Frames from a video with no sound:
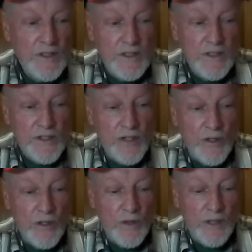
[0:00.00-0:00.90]

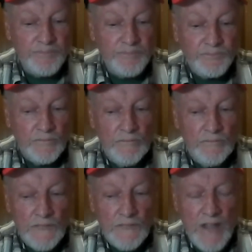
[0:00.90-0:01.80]
so uh,
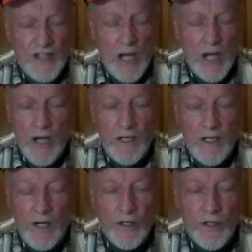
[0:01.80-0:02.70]
that's how I
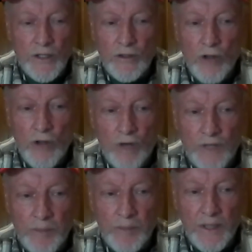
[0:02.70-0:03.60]
inherited golf
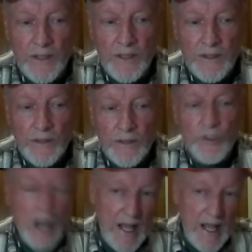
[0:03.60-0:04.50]
company,
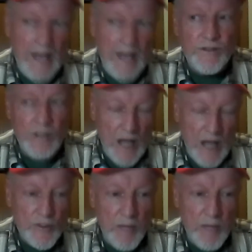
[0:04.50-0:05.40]
which I had until I
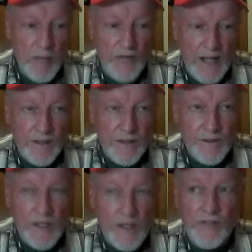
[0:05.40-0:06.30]
was medevac
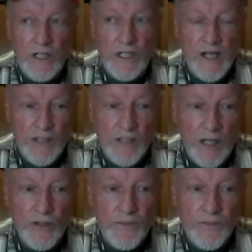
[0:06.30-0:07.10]
70 days later.